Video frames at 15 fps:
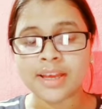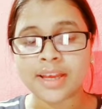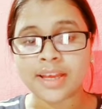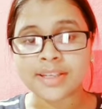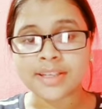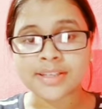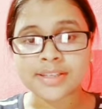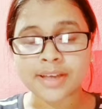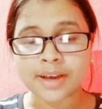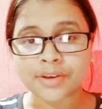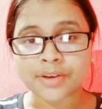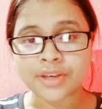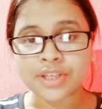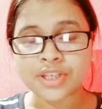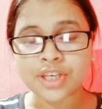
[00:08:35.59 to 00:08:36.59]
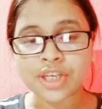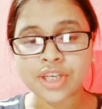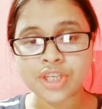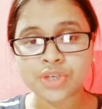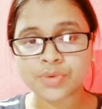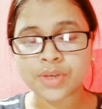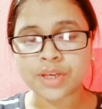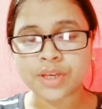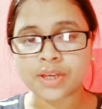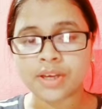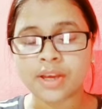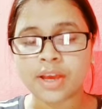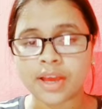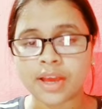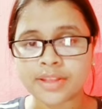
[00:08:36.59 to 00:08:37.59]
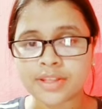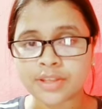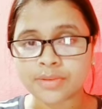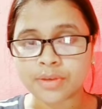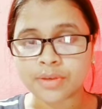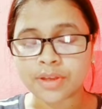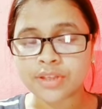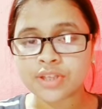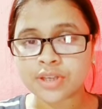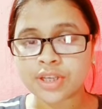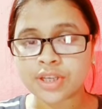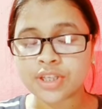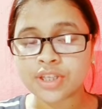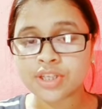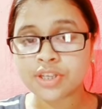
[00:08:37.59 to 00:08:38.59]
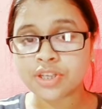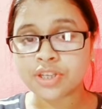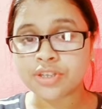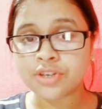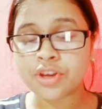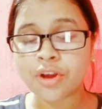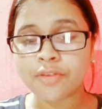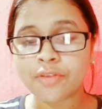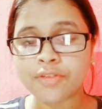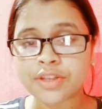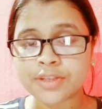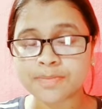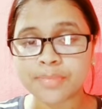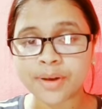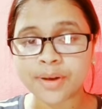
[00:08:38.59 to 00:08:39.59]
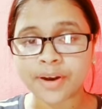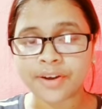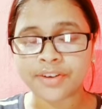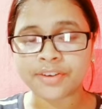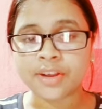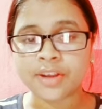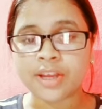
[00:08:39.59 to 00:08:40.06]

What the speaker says: its history, its history of its birth